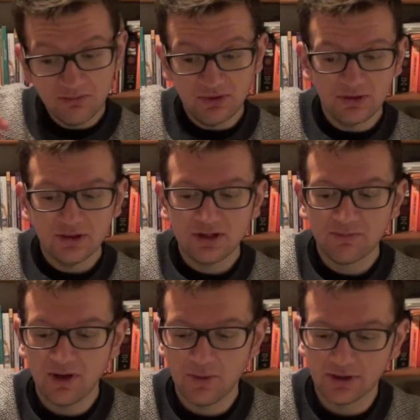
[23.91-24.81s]
But the
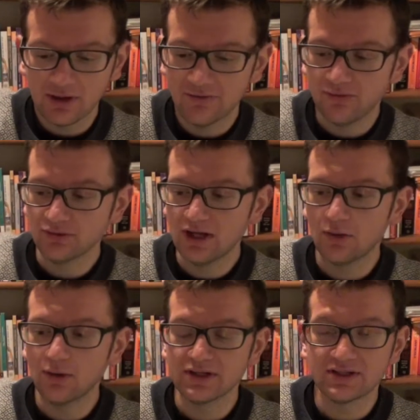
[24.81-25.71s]
beer we're going to go for
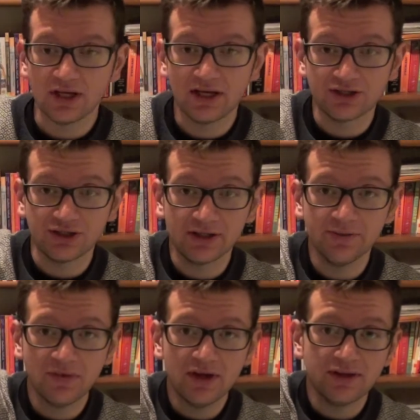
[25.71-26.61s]
now is actually
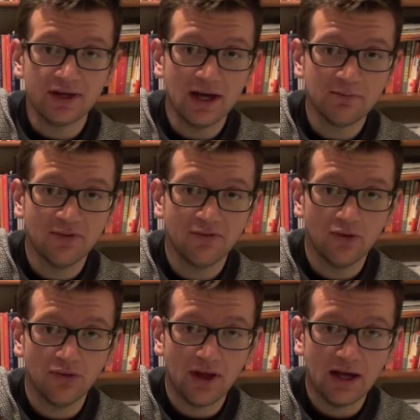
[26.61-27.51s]
the
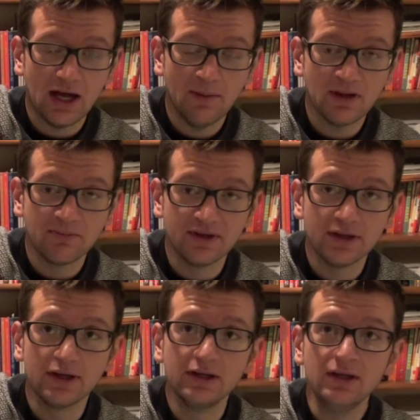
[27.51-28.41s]
Ampleforth Abbey
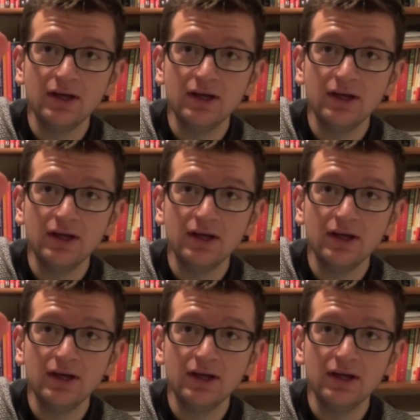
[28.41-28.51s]
beer.